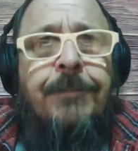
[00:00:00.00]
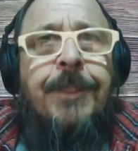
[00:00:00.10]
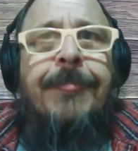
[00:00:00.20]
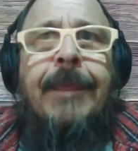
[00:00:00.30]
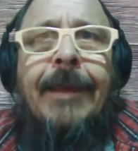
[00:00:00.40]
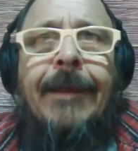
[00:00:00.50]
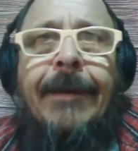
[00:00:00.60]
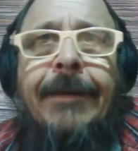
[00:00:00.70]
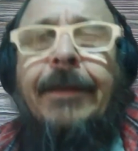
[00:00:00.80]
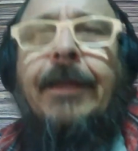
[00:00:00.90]

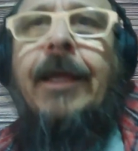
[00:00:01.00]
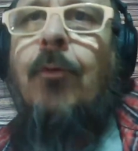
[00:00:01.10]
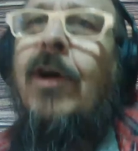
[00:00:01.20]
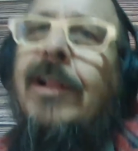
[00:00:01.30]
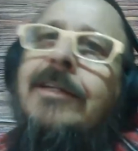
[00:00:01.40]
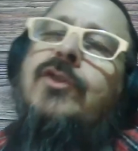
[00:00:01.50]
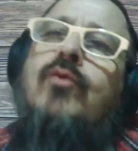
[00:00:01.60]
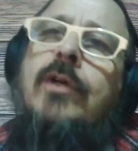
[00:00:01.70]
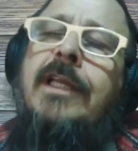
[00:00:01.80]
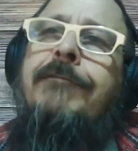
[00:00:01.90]
yeah, well, it's
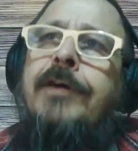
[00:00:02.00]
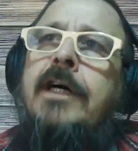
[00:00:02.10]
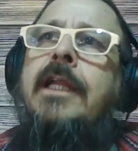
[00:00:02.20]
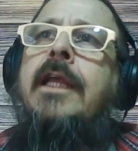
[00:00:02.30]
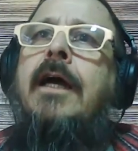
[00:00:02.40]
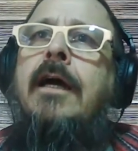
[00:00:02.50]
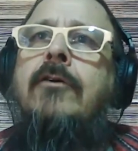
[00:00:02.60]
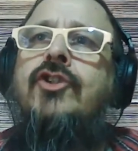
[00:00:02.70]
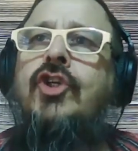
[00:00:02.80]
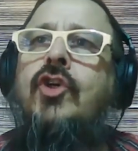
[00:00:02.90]
really funny how
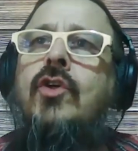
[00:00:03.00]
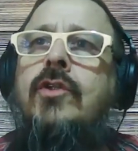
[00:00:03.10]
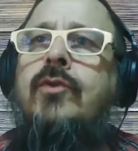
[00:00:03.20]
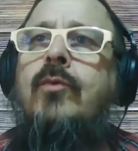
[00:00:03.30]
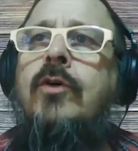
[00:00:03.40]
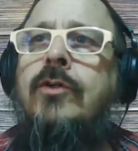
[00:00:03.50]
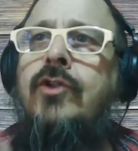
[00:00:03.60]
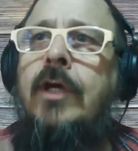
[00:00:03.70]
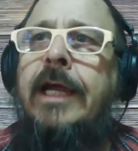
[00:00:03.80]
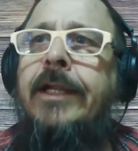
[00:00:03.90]
church will
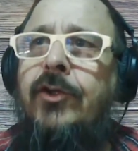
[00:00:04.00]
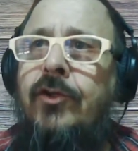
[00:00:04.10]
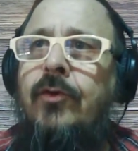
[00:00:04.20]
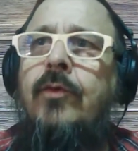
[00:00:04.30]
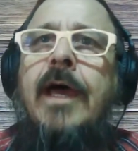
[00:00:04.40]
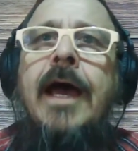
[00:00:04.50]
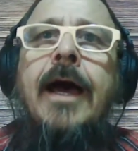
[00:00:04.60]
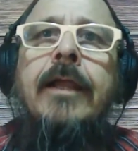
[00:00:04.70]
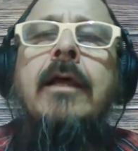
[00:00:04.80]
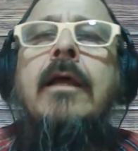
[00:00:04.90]
try to do
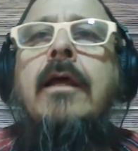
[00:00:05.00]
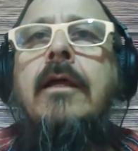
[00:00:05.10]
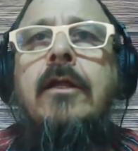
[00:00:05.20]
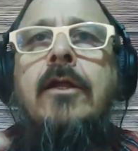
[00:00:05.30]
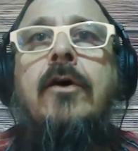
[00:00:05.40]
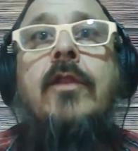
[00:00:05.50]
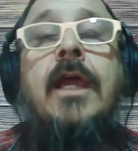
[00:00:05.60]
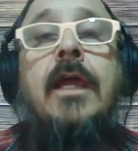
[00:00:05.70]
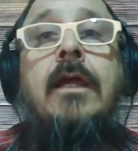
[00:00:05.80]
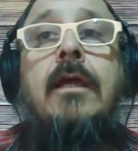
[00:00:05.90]
that.
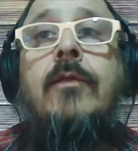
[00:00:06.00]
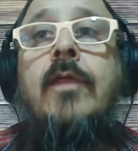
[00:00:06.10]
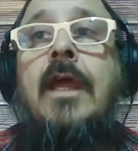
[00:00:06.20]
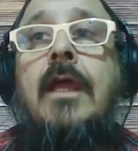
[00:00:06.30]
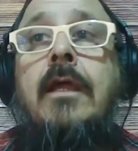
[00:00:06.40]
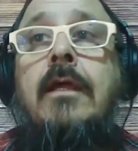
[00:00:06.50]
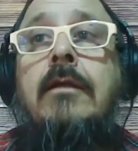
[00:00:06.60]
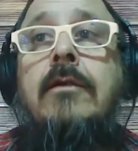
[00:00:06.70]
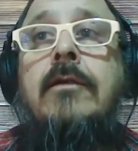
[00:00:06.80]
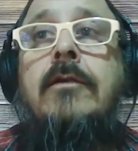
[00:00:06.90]
They
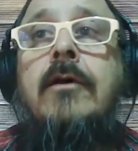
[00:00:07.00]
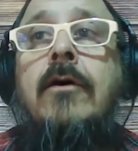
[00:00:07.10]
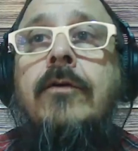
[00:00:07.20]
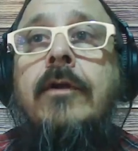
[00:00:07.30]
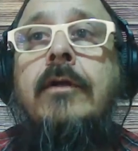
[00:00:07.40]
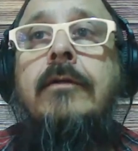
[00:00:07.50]
don't